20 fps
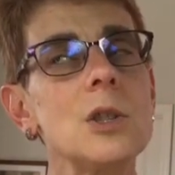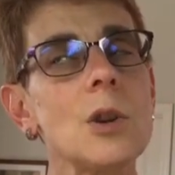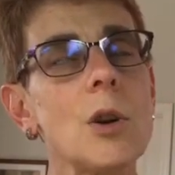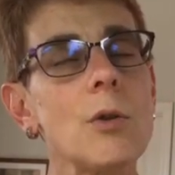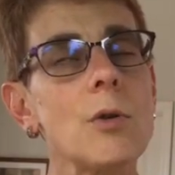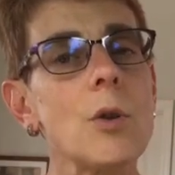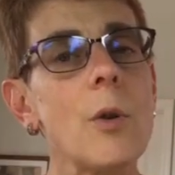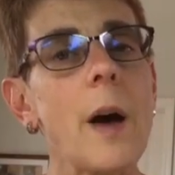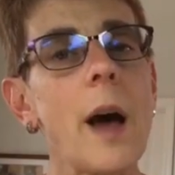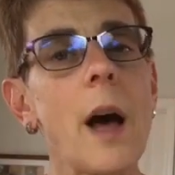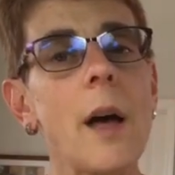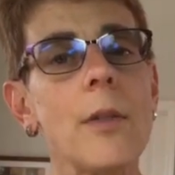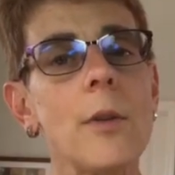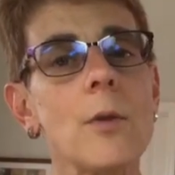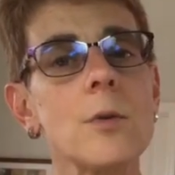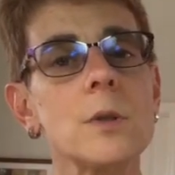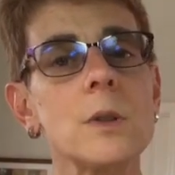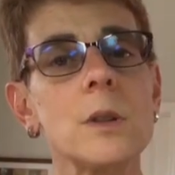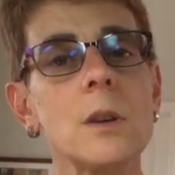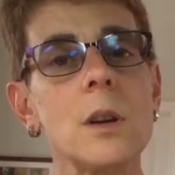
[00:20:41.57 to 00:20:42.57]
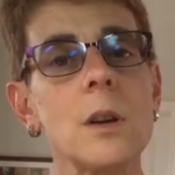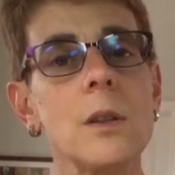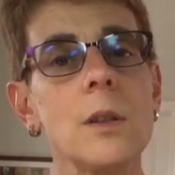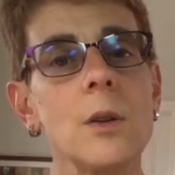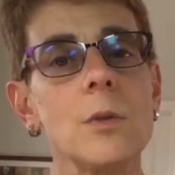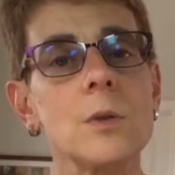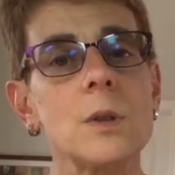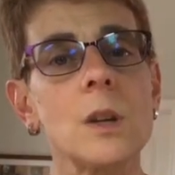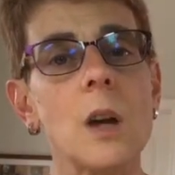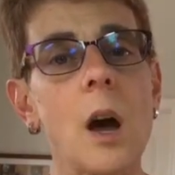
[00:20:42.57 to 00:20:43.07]
know how those
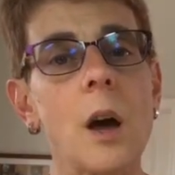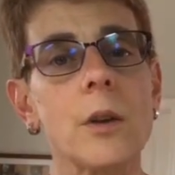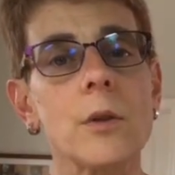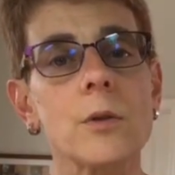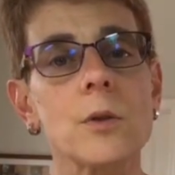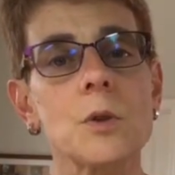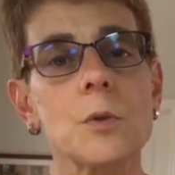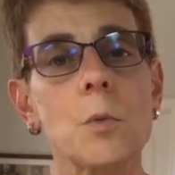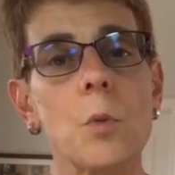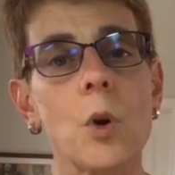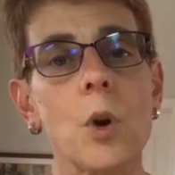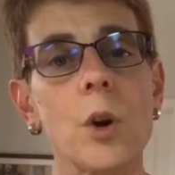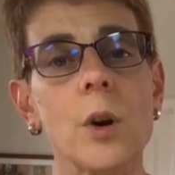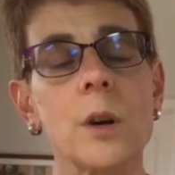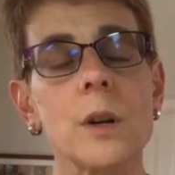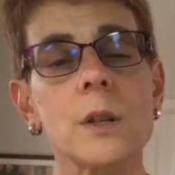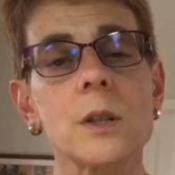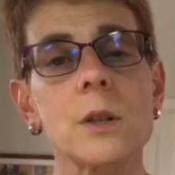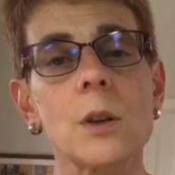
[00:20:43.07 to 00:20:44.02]
cutters work.